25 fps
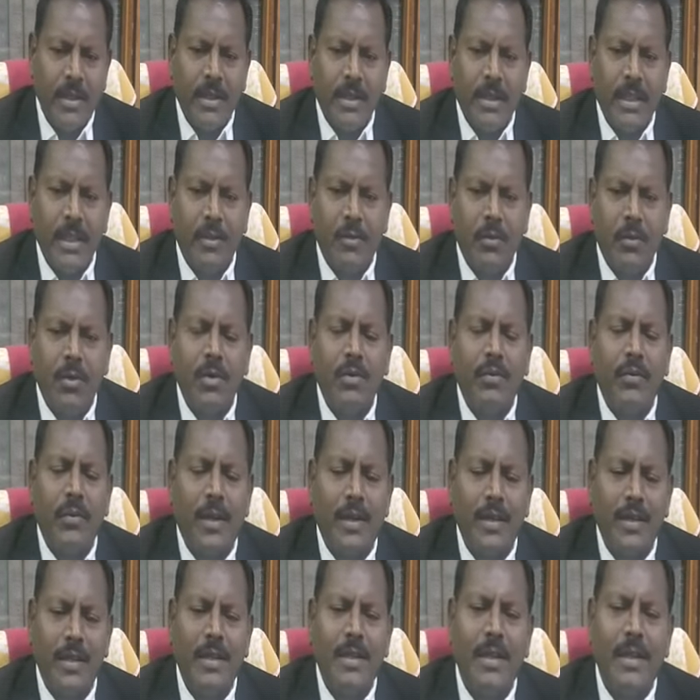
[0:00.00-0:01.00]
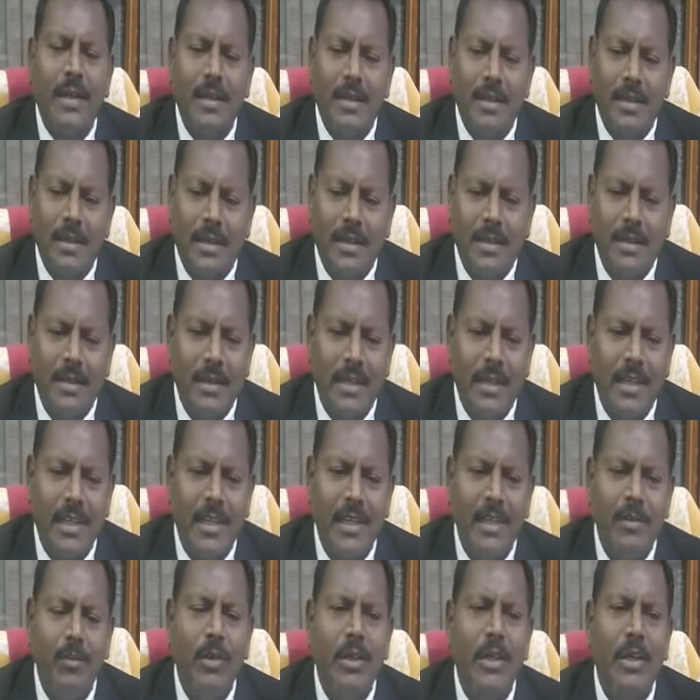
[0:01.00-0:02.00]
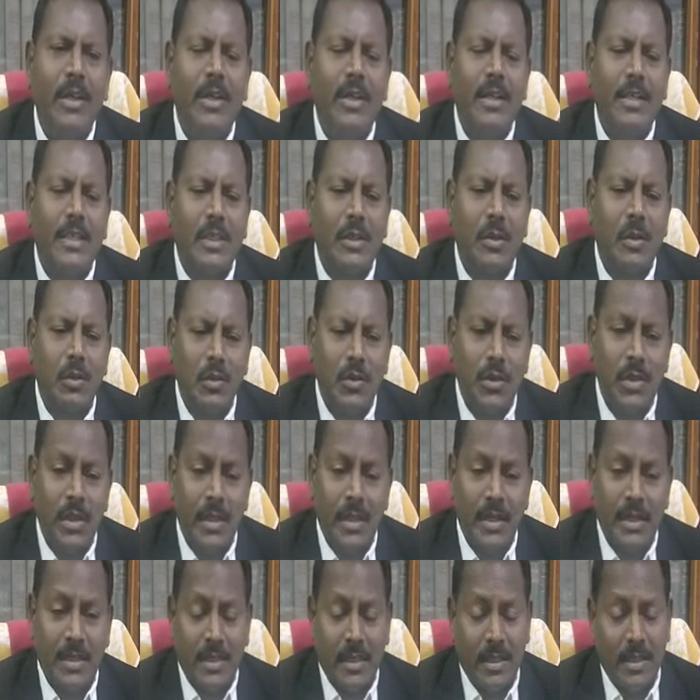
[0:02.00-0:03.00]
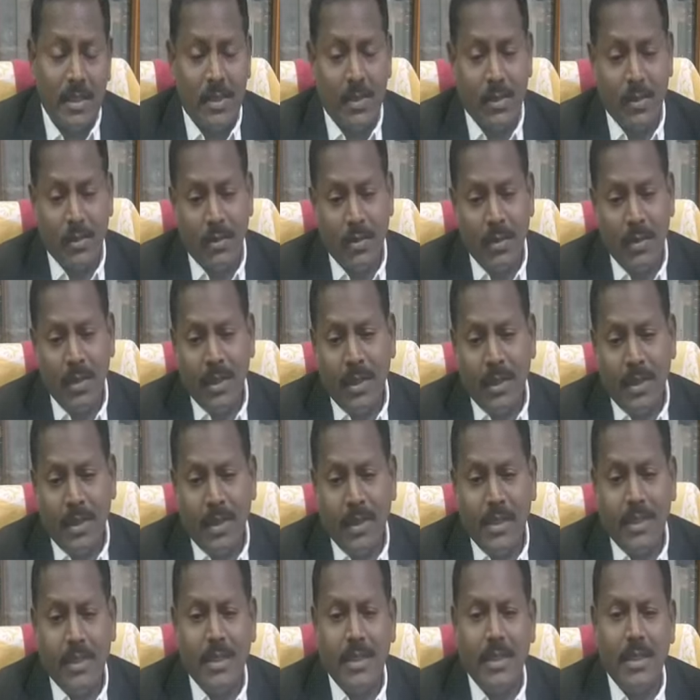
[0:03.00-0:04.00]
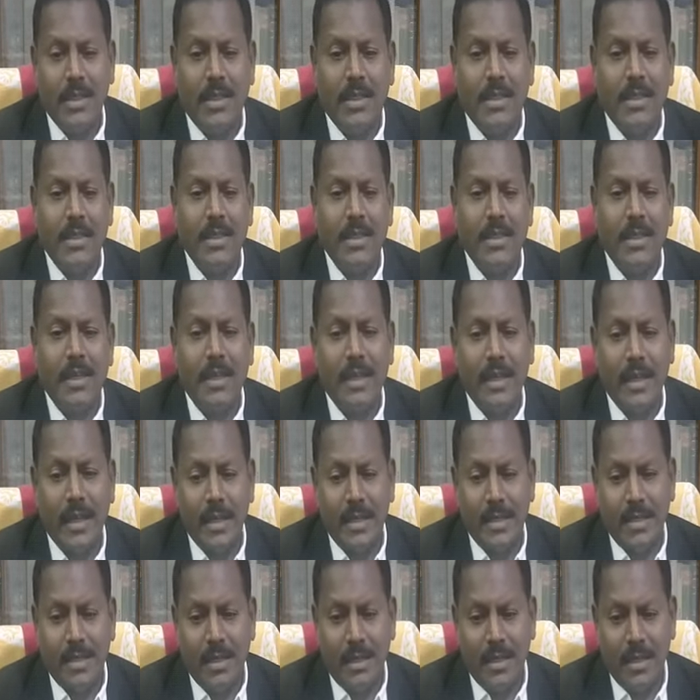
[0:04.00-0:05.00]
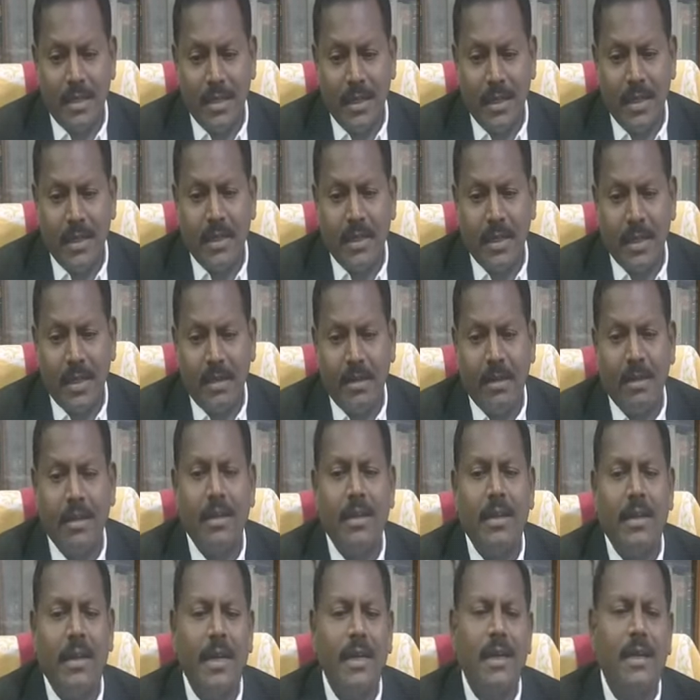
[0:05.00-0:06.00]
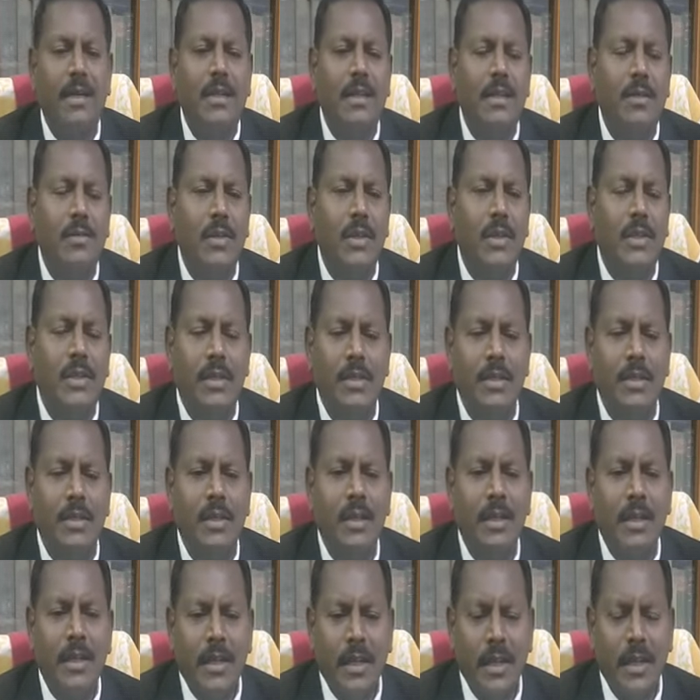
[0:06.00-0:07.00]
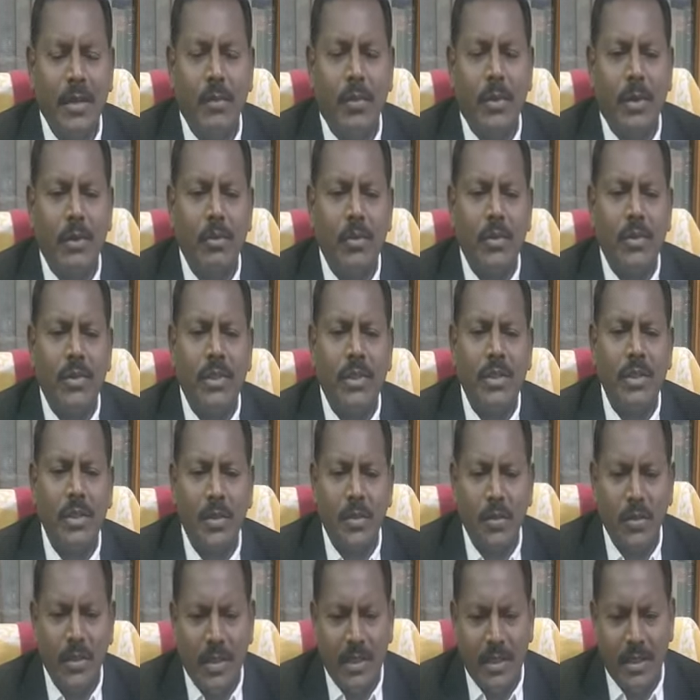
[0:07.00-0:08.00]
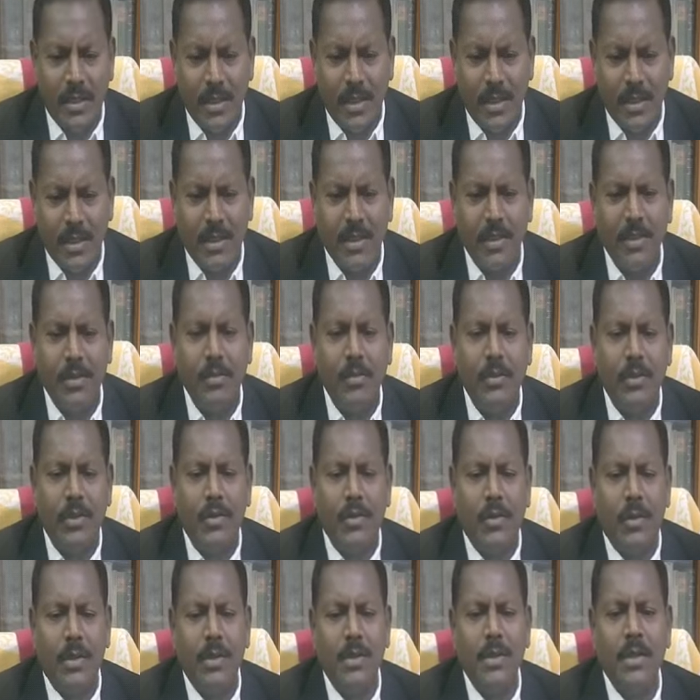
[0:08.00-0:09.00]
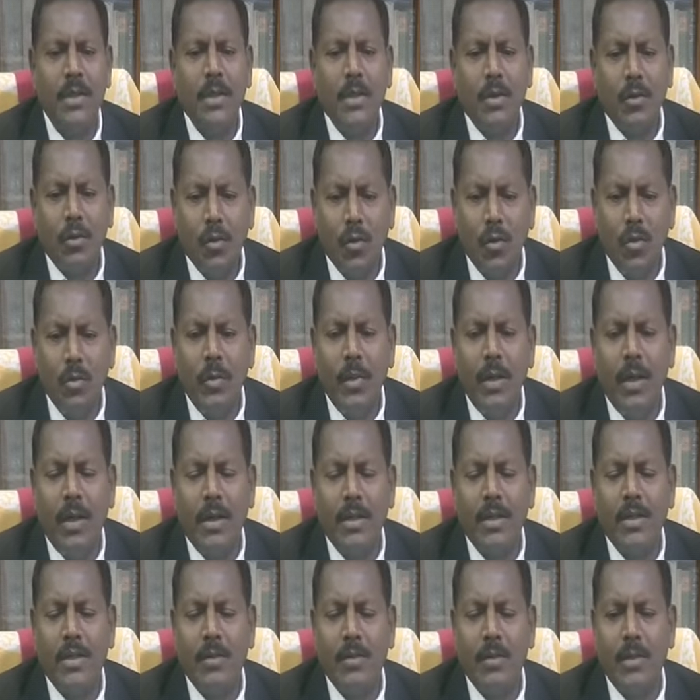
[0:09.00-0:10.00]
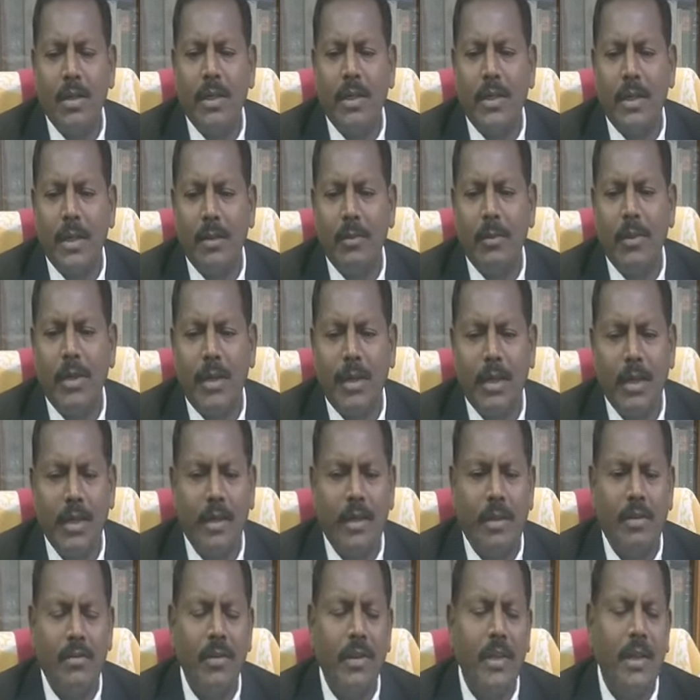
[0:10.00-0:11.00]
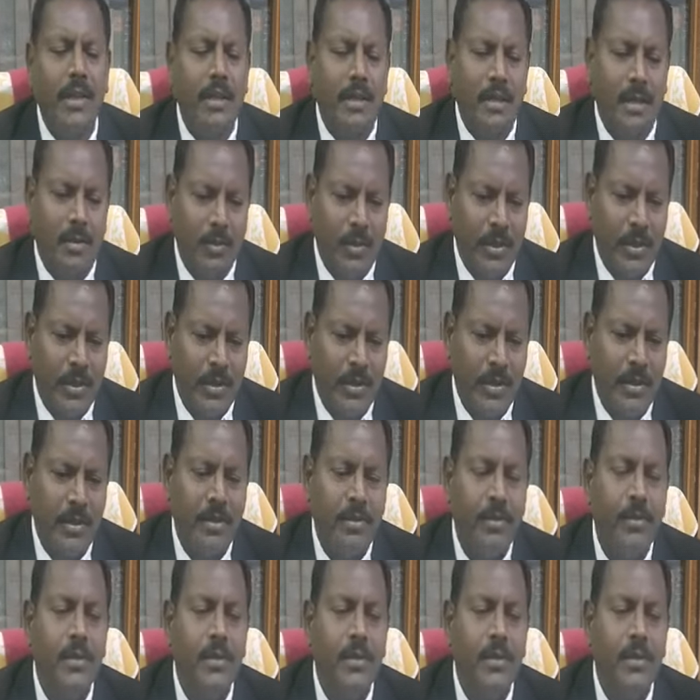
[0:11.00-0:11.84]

The court further held that the creamy layer exclusion extends to SCSTs, and hence the state cannot grant reservations in promotions to SCST individuals who belongs to the creamy layer of their community.